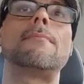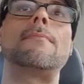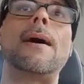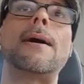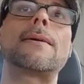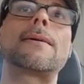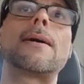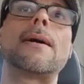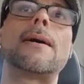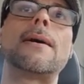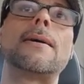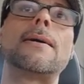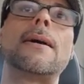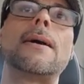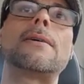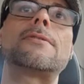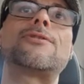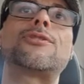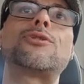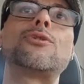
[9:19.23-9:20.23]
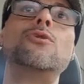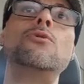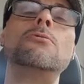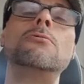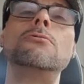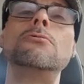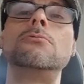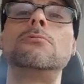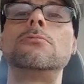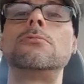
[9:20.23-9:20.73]
Like, as
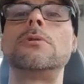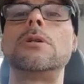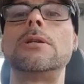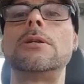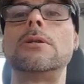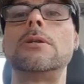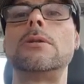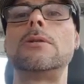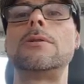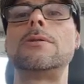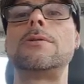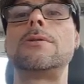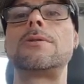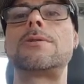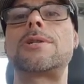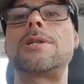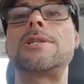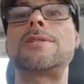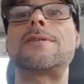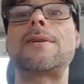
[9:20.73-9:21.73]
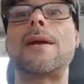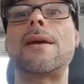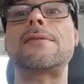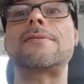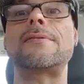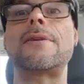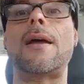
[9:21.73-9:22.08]
soon she says